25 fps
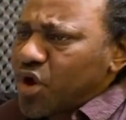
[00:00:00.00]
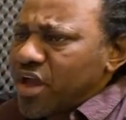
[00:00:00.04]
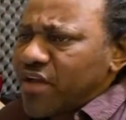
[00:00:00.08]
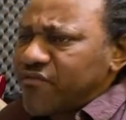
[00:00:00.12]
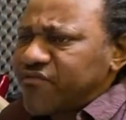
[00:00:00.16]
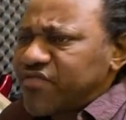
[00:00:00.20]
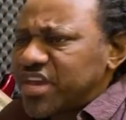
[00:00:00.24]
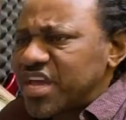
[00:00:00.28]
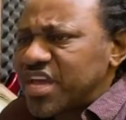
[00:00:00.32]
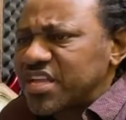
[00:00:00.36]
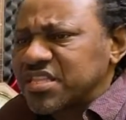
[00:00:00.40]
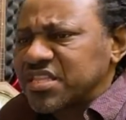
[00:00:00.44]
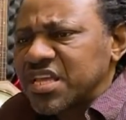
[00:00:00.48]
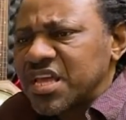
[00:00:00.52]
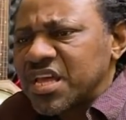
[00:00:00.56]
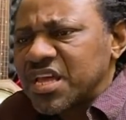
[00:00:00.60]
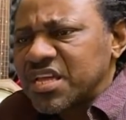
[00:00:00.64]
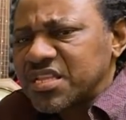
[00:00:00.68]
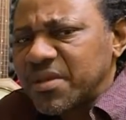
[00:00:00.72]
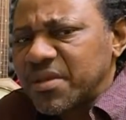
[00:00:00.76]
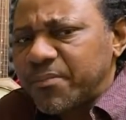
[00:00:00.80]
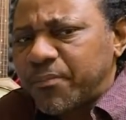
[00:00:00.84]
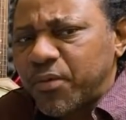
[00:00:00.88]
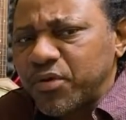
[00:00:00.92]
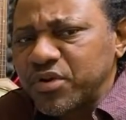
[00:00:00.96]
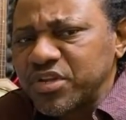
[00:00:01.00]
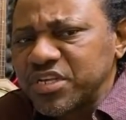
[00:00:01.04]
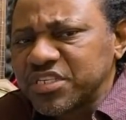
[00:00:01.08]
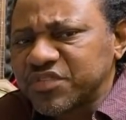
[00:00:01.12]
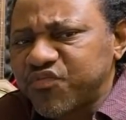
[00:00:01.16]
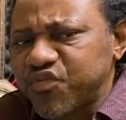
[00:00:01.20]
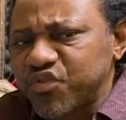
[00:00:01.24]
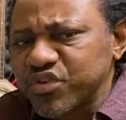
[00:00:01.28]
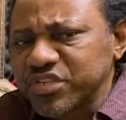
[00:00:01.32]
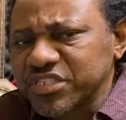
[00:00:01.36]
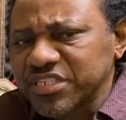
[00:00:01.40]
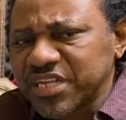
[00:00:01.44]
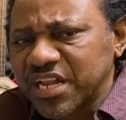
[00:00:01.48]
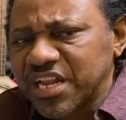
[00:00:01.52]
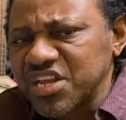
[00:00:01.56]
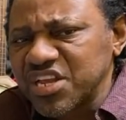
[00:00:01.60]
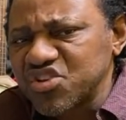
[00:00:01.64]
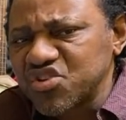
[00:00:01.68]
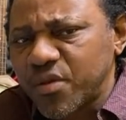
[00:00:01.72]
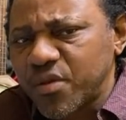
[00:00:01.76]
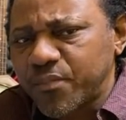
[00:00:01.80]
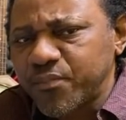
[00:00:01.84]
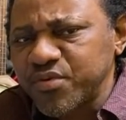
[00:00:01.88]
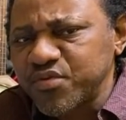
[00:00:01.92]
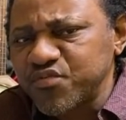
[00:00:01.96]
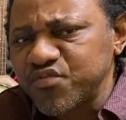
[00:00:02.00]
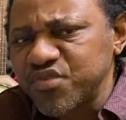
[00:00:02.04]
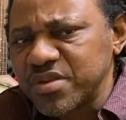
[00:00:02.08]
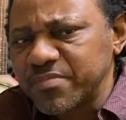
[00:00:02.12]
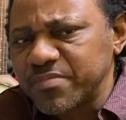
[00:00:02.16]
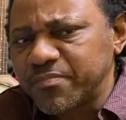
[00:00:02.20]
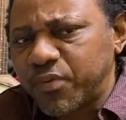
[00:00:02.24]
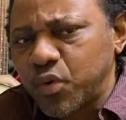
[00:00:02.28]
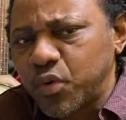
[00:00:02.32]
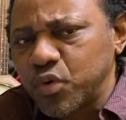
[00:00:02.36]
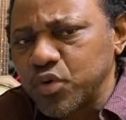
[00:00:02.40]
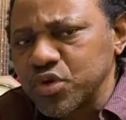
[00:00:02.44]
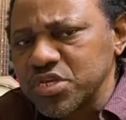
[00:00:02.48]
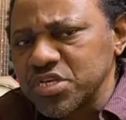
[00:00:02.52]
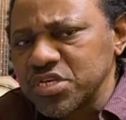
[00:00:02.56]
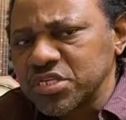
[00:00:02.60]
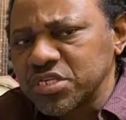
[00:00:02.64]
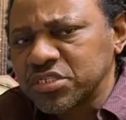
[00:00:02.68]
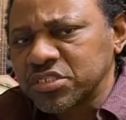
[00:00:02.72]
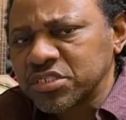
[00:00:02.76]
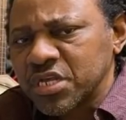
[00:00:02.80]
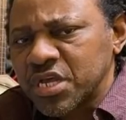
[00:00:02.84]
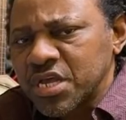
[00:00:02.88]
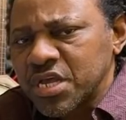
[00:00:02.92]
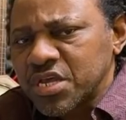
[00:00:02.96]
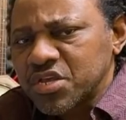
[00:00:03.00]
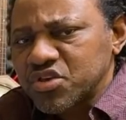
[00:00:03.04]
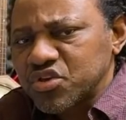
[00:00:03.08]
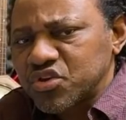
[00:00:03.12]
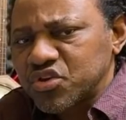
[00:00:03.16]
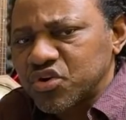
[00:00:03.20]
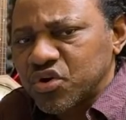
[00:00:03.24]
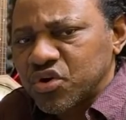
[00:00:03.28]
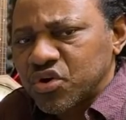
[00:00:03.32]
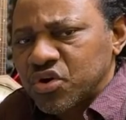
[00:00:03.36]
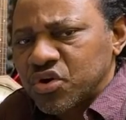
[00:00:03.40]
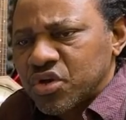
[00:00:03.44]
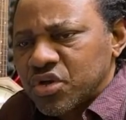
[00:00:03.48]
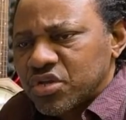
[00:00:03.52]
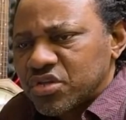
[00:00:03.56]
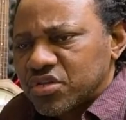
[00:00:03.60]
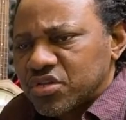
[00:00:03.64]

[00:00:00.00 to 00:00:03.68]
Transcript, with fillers: if you get the police force clean up with real police, you know,